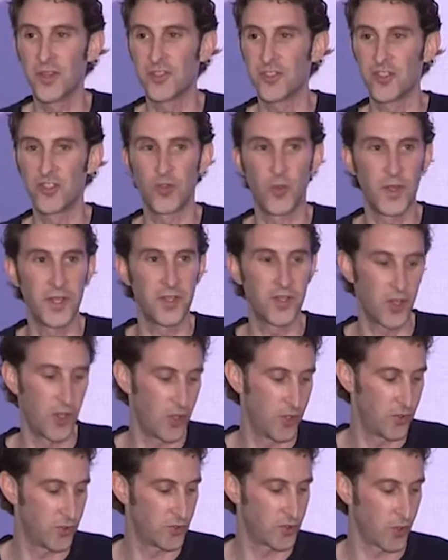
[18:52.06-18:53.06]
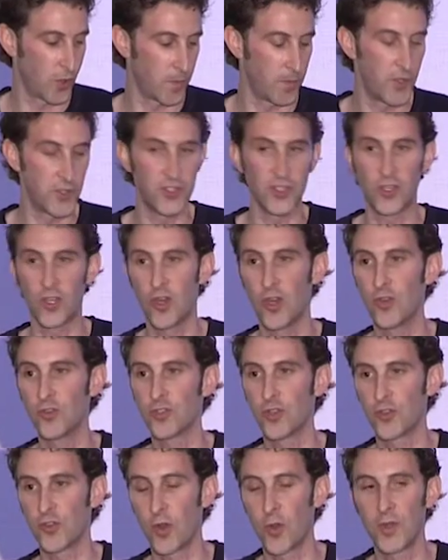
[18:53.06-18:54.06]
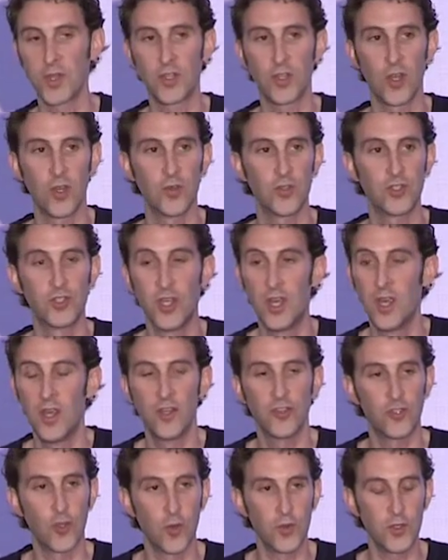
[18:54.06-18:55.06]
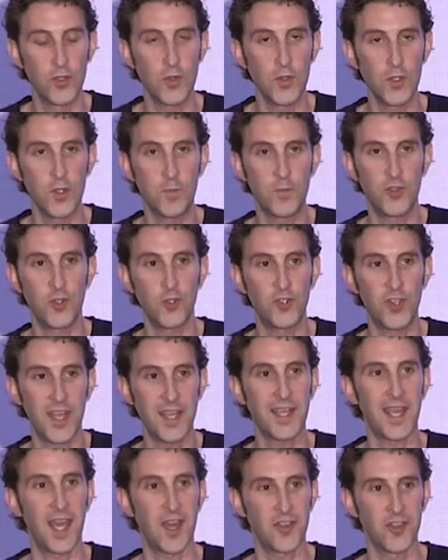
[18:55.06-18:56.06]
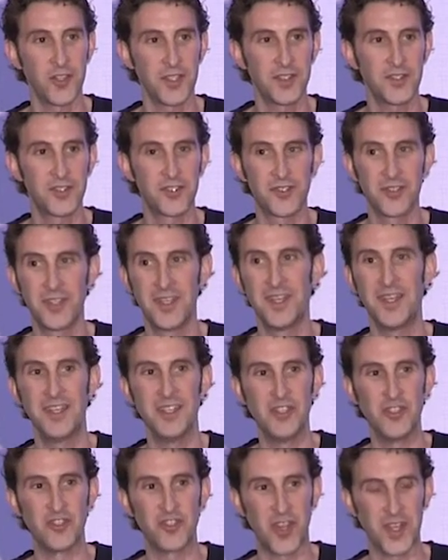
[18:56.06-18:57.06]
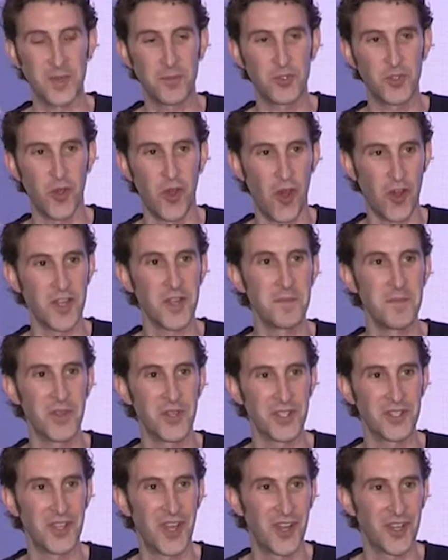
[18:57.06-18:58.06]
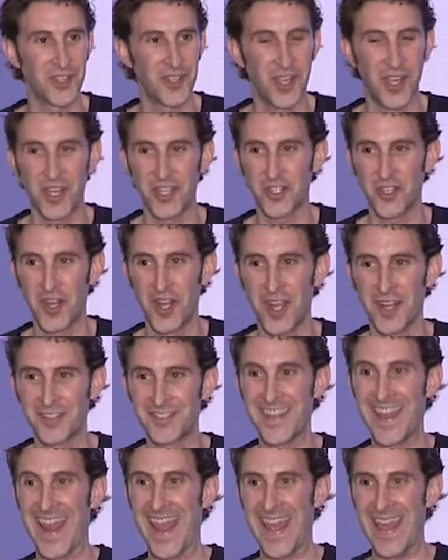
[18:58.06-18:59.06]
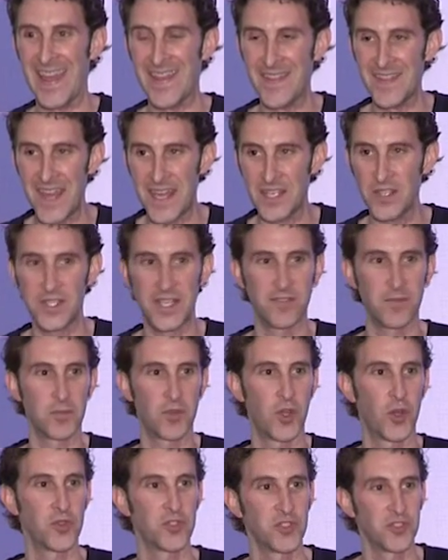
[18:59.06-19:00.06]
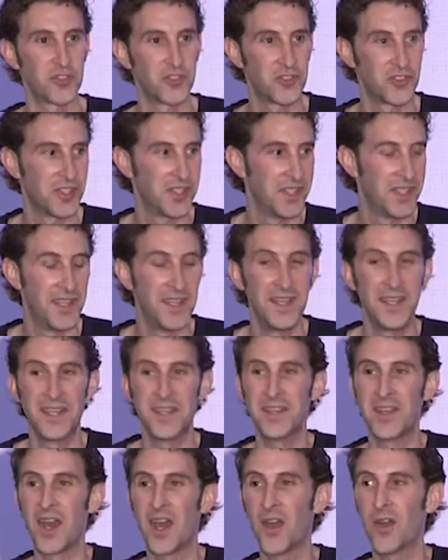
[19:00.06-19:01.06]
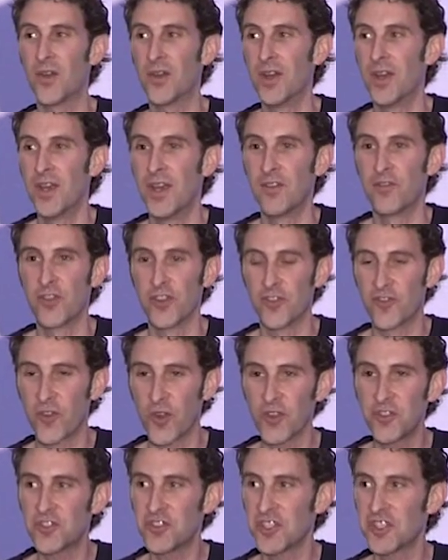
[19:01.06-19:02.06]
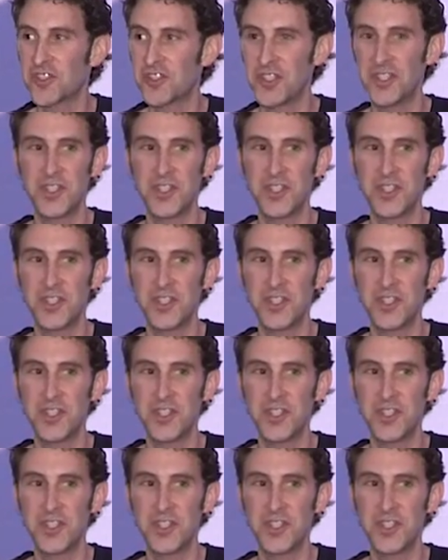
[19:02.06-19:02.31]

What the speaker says: it's a swing coach or a pitching coach or throwing coach. So you take athletes, you sign them to $100 million contracts, and then you give them coaches. Now, for the first 16